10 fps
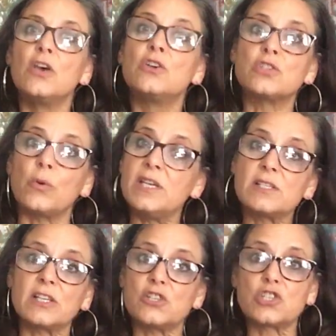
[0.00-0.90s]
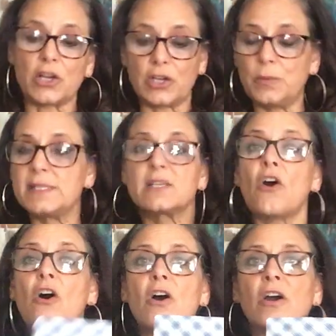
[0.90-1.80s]
So he's going to show you his
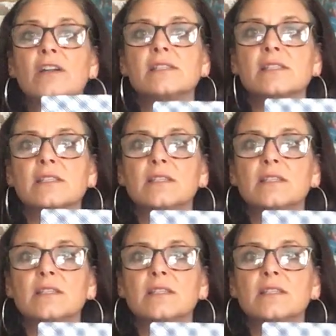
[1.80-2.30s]
cards,